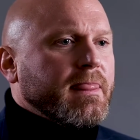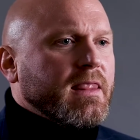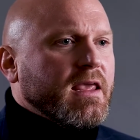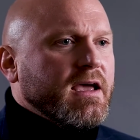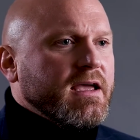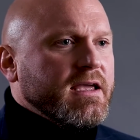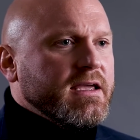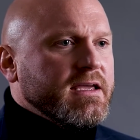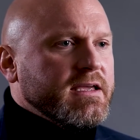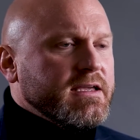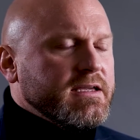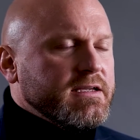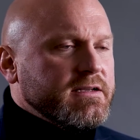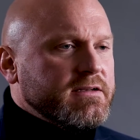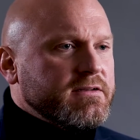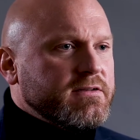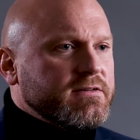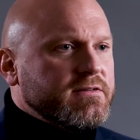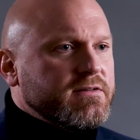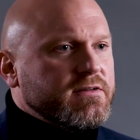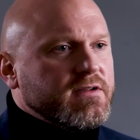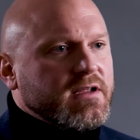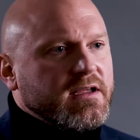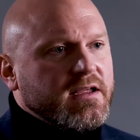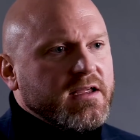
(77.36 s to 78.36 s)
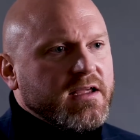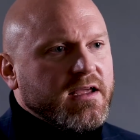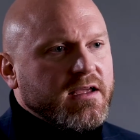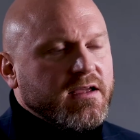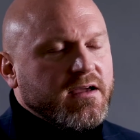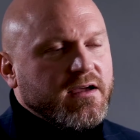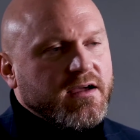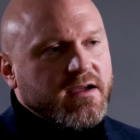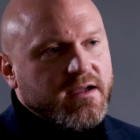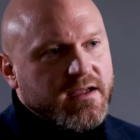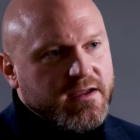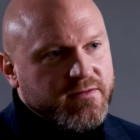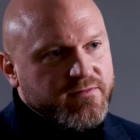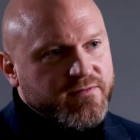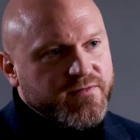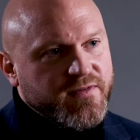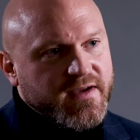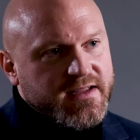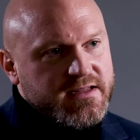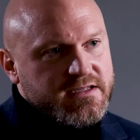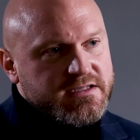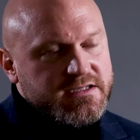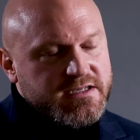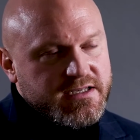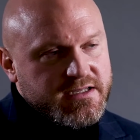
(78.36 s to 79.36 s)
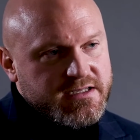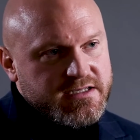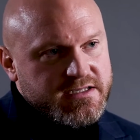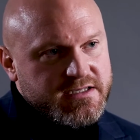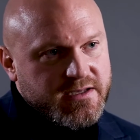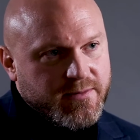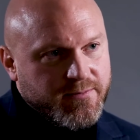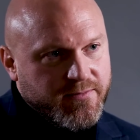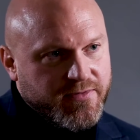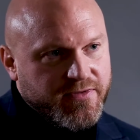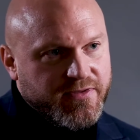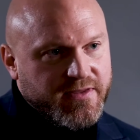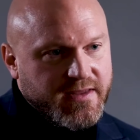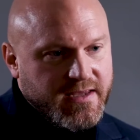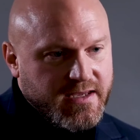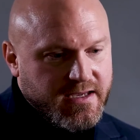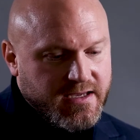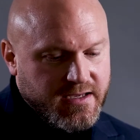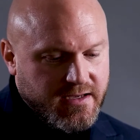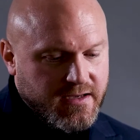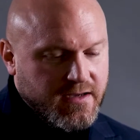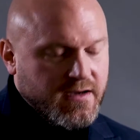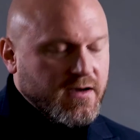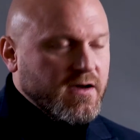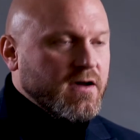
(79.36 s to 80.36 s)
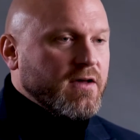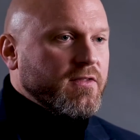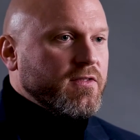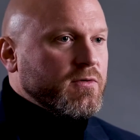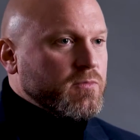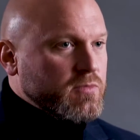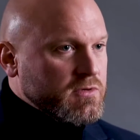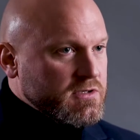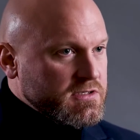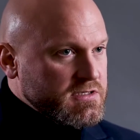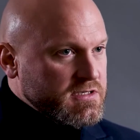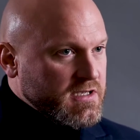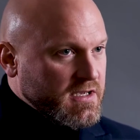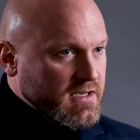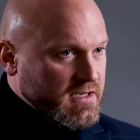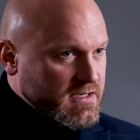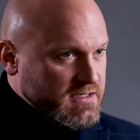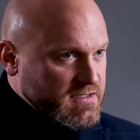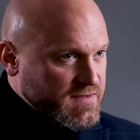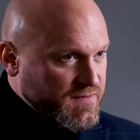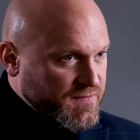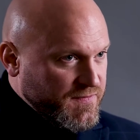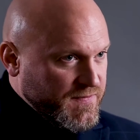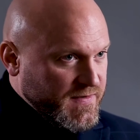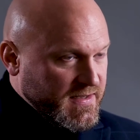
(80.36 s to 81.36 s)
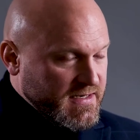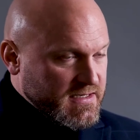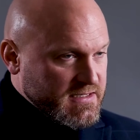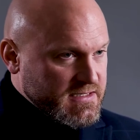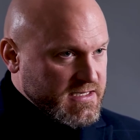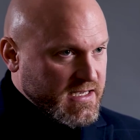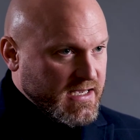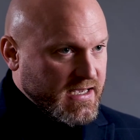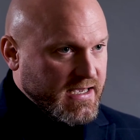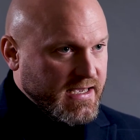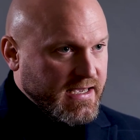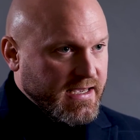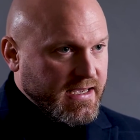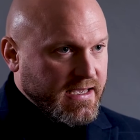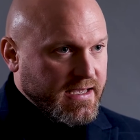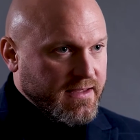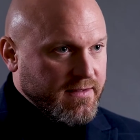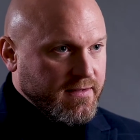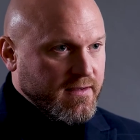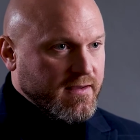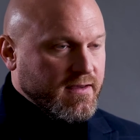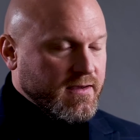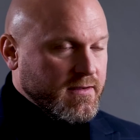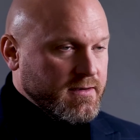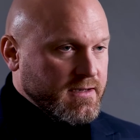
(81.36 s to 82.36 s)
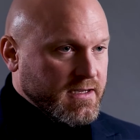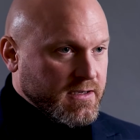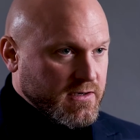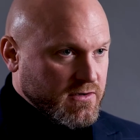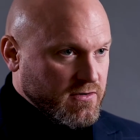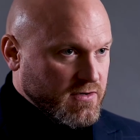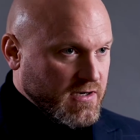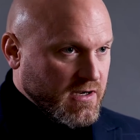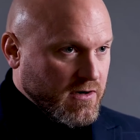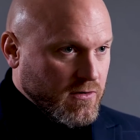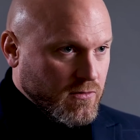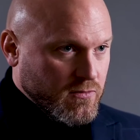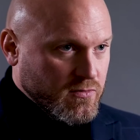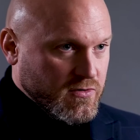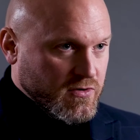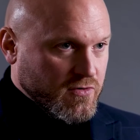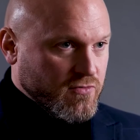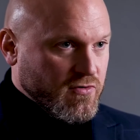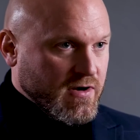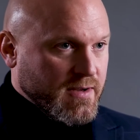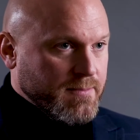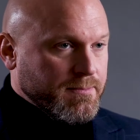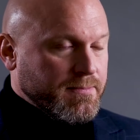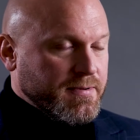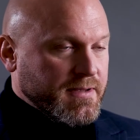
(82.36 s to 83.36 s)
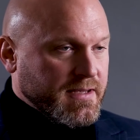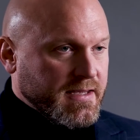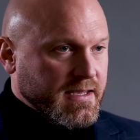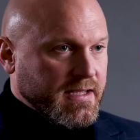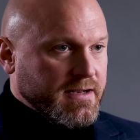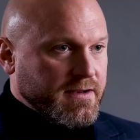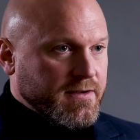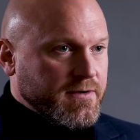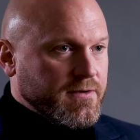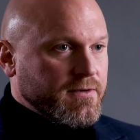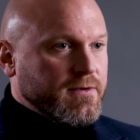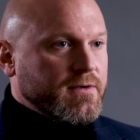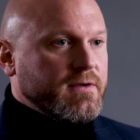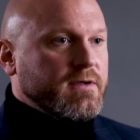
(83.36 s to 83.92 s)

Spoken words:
He'd invented something that was as thin as a hair and it could hold a grand piano.